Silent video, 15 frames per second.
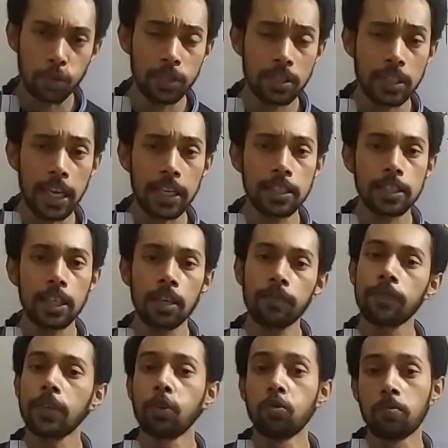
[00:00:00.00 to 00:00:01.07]
to stay
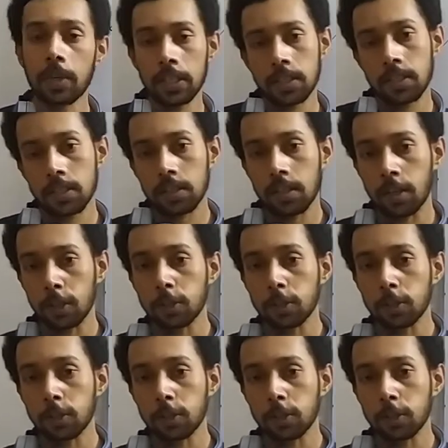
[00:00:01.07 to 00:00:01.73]
safe, you must